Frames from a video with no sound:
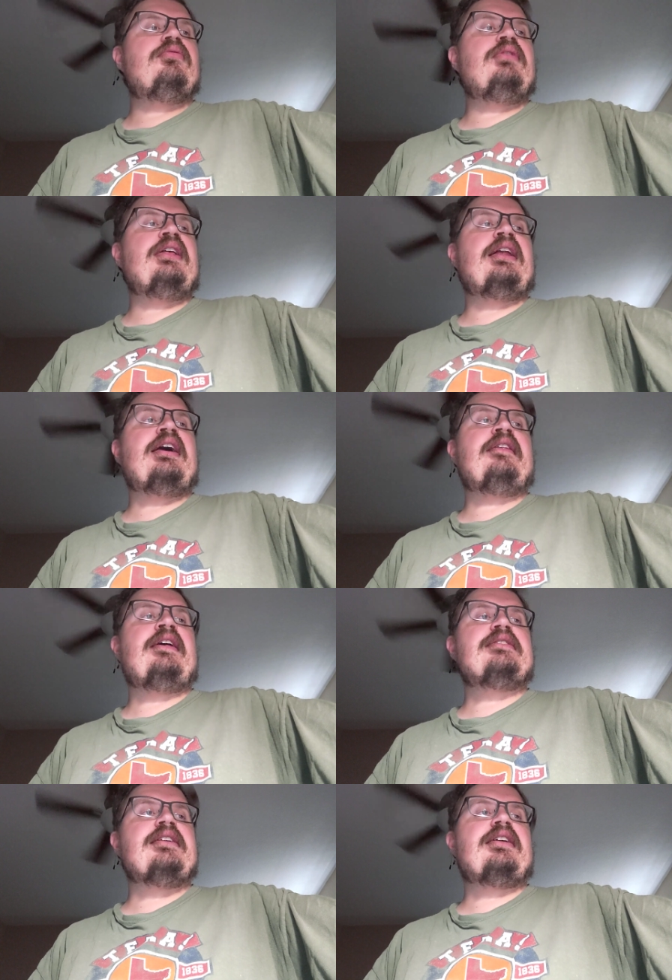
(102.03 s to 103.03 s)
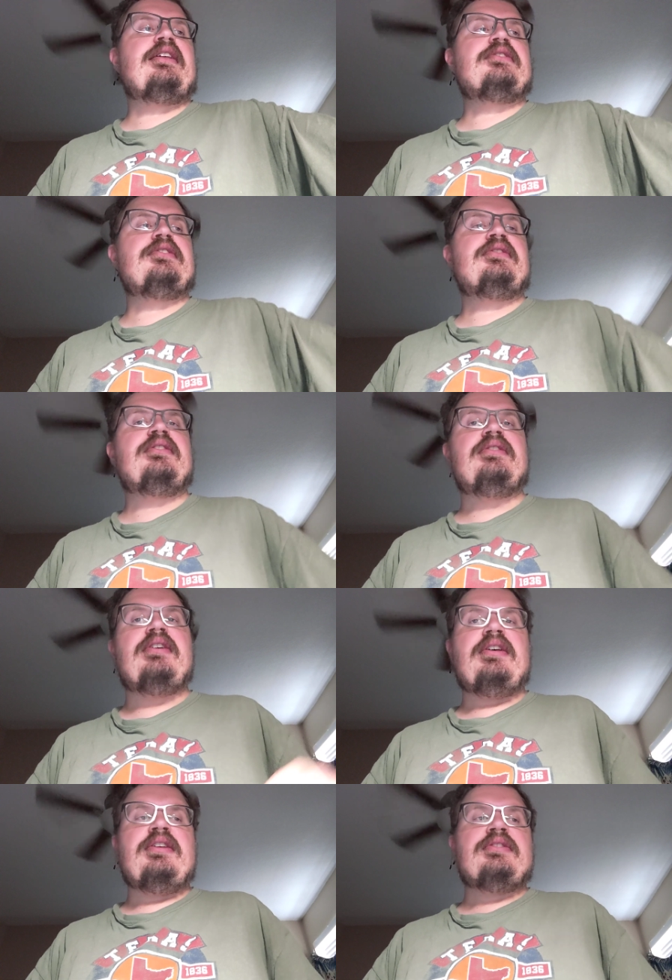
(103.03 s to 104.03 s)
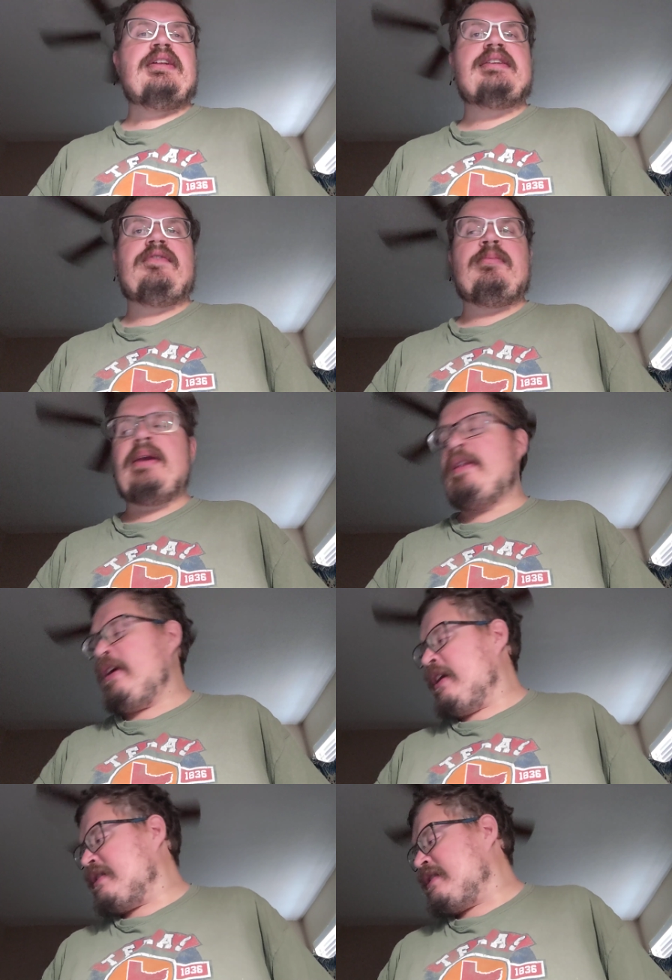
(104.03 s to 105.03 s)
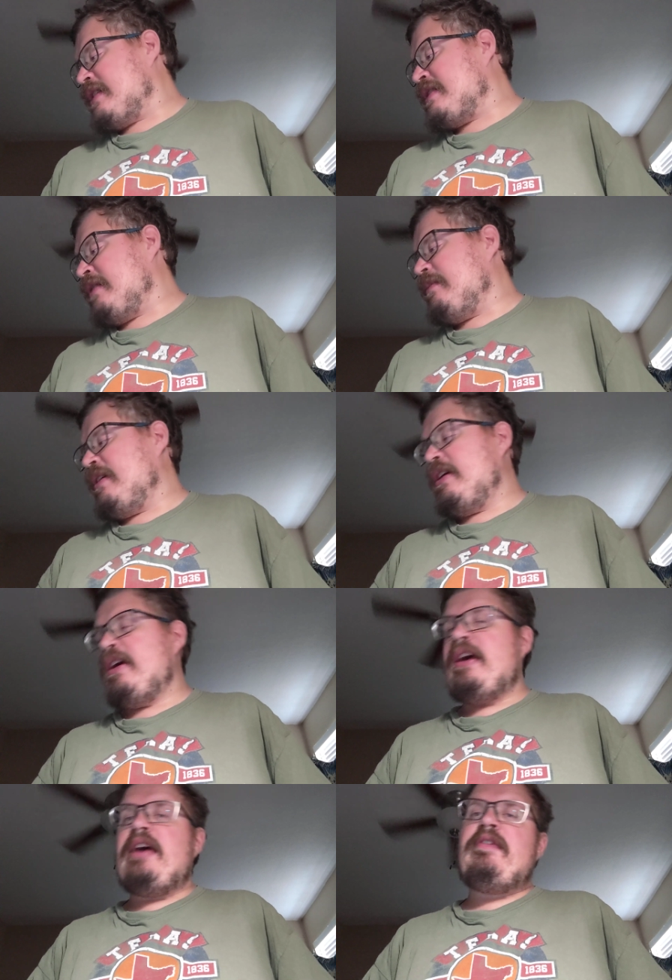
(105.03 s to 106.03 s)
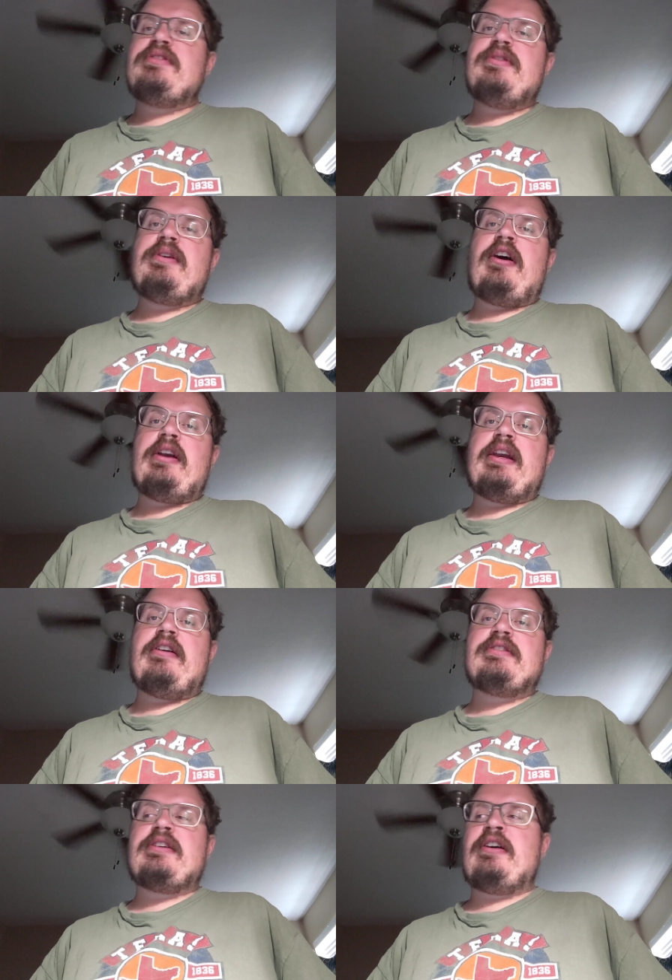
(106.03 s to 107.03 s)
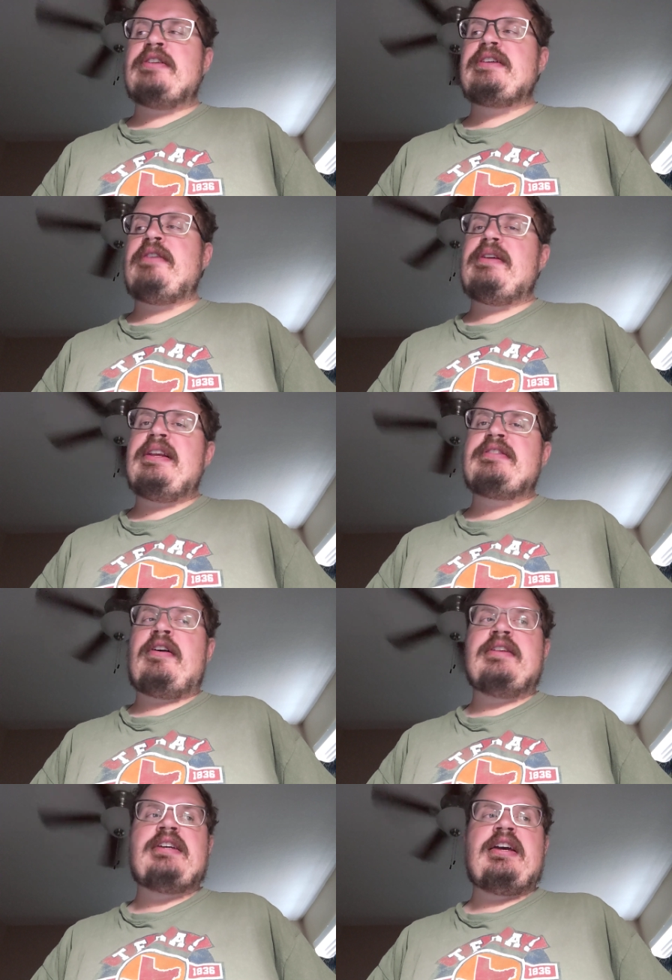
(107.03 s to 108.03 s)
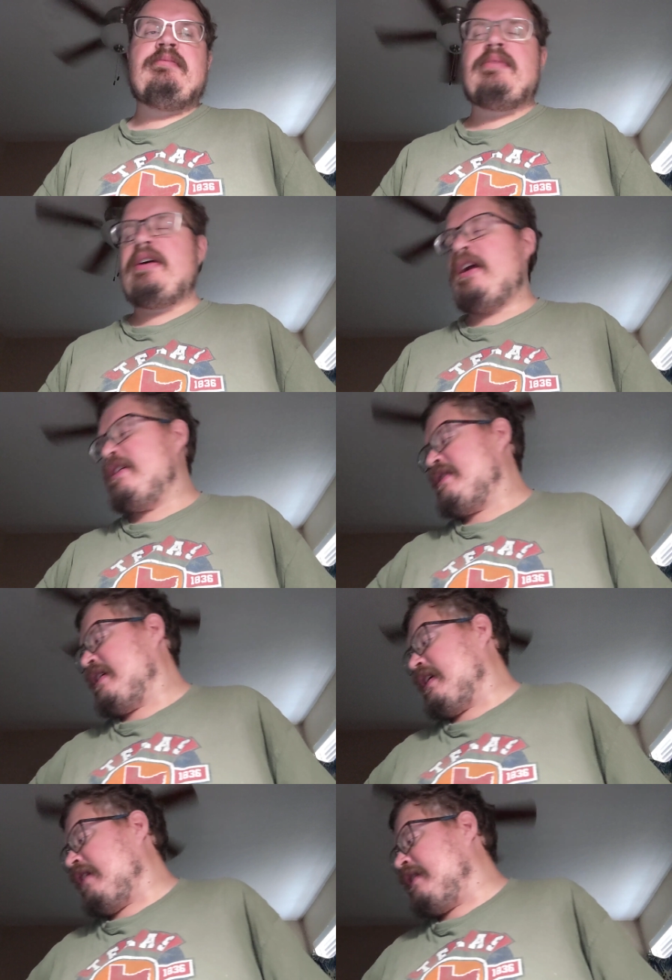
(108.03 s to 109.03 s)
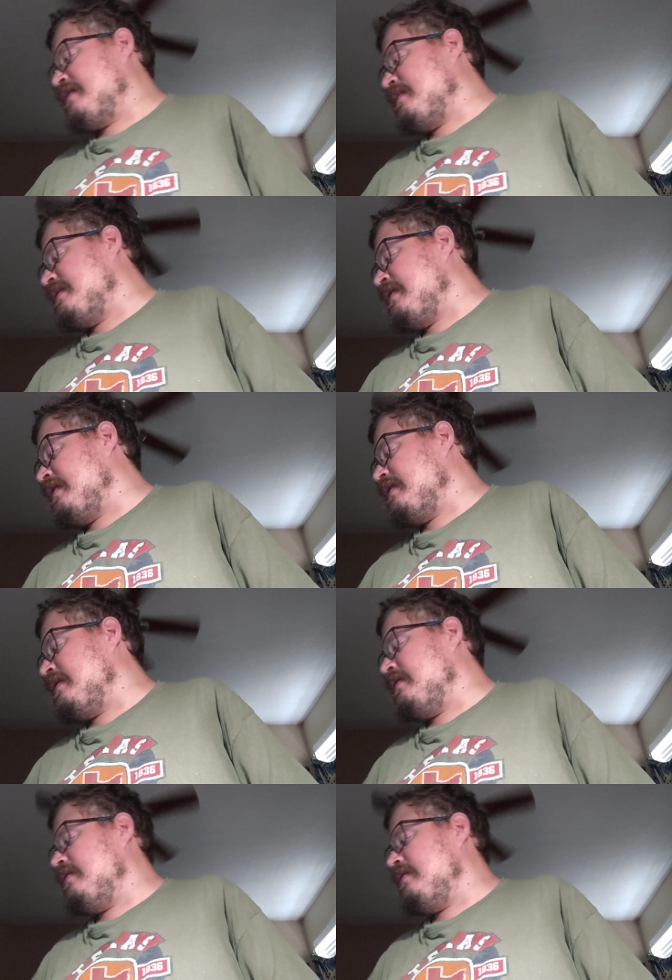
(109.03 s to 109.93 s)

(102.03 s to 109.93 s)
You gotta add that to the collection. So that's it for mainlines. Next up, I found two car character cars. I don't get these all the time, but I just like how these ones looked.